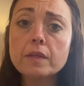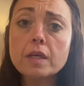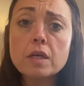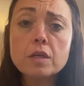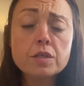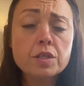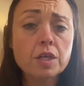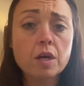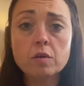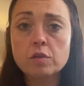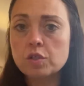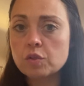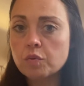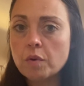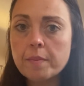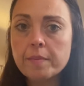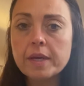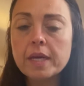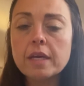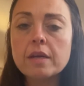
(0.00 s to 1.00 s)
to go
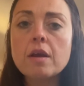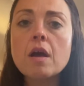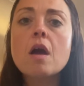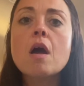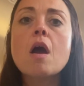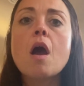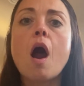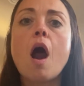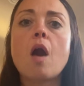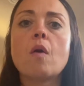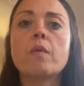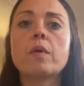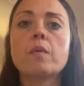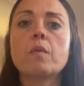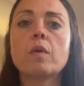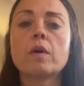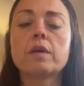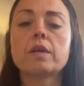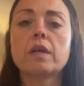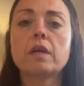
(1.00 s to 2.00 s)
swimming? Are we
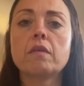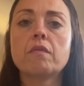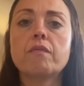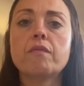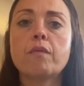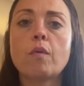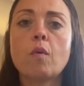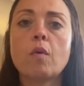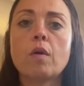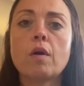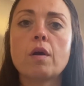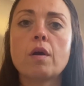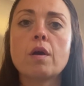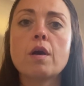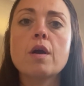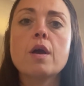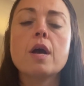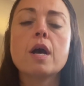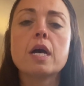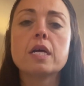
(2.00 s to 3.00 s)
working
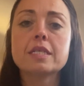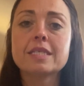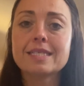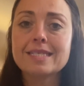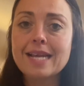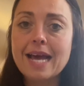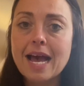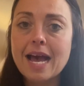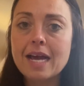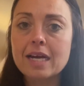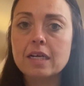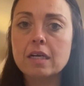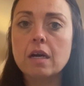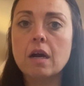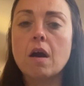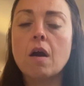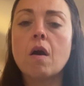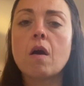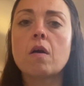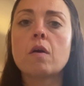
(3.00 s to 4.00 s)
for a snack?
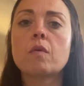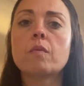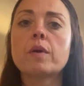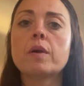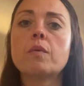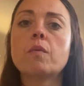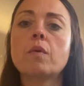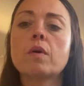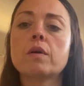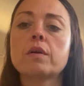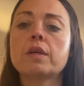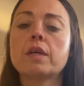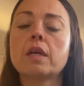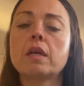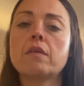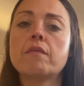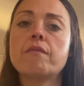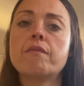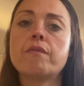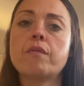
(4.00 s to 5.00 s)
Are we
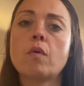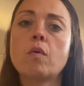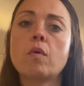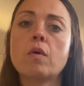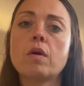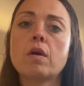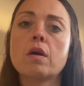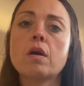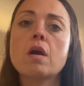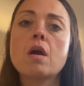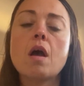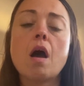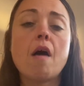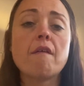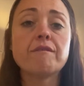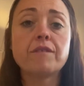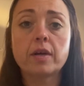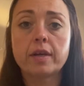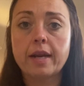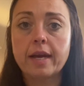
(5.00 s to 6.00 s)
working for a
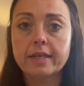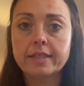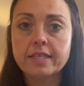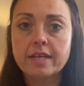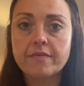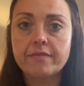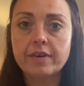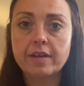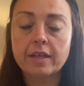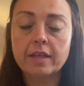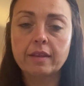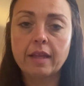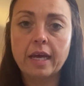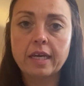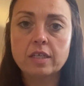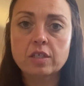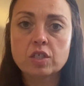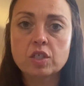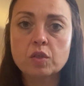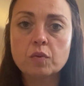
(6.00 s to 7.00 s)
fun activity like
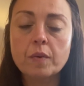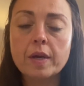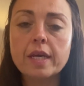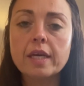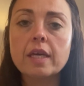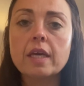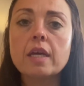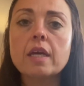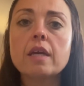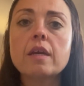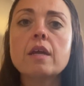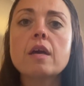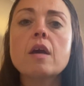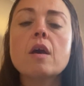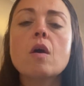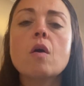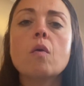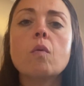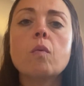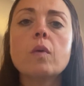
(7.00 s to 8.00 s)
swinging?
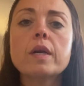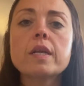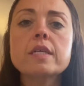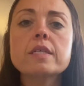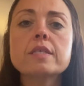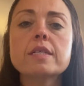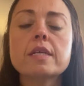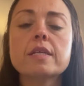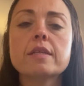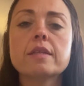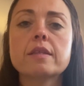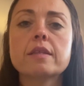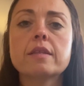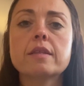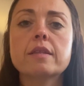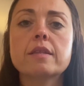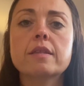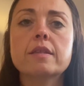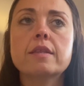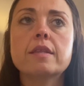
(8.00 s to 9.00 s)
What is it
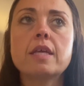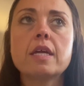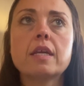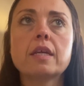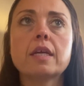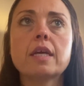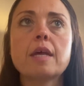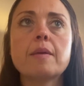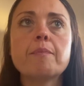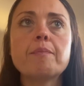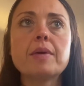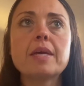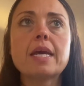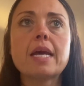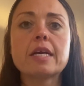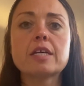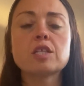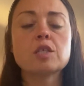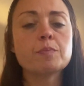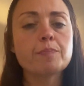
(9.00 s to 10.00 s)
that can be
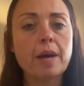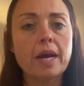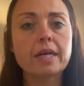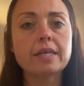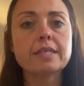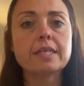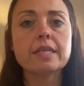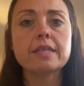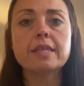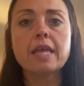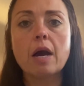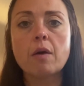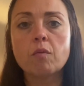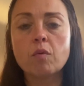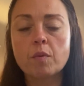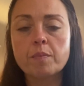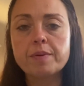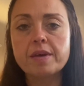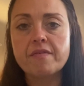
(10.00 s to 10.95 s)
expected that will be